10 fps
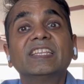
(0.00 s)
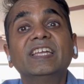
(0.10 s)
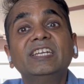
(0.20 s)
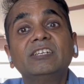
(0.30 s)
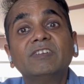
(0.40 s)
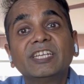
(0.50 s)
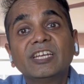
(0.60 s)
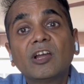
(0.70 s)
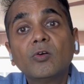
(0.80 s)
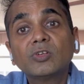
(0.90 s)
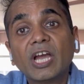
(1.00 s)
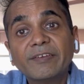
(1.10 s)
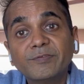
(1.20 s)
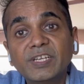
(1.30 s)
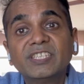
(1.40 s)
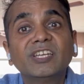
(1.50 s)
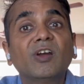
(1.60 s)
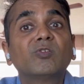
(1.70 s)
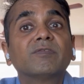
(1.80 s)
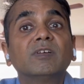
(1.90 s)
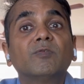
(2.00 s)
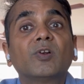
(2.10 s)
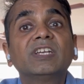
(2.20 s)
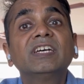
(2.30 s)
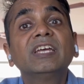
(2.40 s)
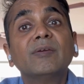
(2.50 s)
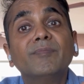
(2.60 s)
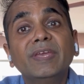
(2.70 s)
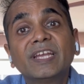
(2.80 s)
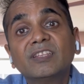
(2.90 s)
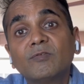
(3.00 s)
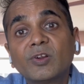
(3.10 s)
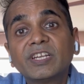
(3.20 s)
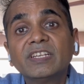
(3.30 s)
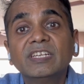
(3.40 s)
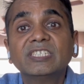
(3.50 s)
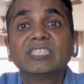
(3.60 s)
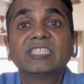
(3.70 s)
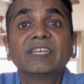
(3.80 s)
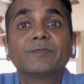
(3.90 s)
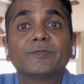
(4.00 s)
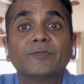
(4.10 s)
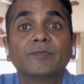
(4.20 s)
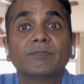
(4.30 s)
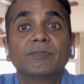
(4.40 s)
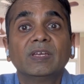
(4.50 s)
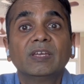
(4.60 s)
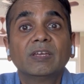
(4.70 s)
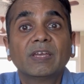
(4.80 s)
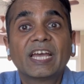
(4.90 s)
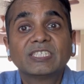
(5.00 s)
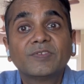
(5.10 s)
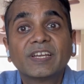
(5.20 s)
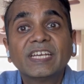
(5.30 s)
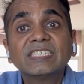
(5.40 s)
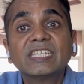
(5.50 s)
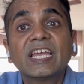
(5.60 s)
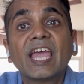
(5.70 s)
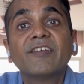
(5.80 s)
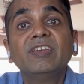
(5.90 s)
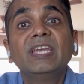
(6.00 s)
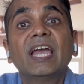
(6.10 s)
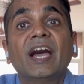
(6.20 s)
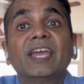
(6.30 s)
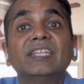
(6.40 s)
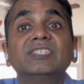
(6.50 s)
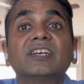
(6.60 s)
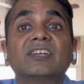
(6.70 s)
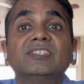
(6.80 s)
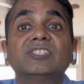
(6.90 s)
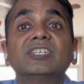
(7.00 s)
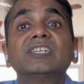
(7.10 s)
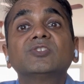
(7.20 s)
then it will take out everything out of the water, make the water safe as far as heavy ions are concerned.